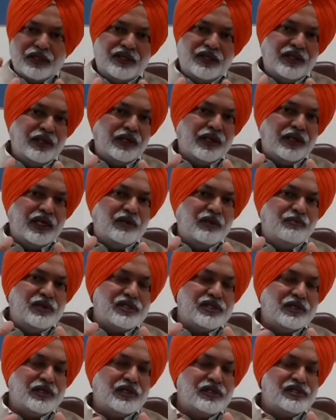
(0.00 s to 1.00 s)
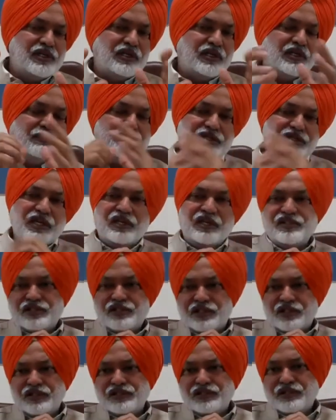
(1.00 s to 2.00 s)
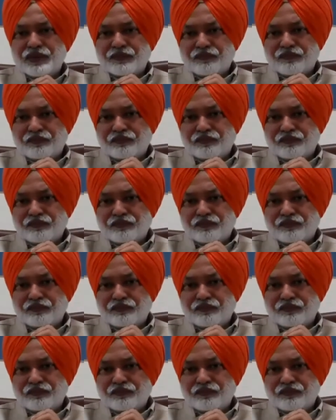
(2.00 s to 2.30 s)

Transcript: there can be certain circumstances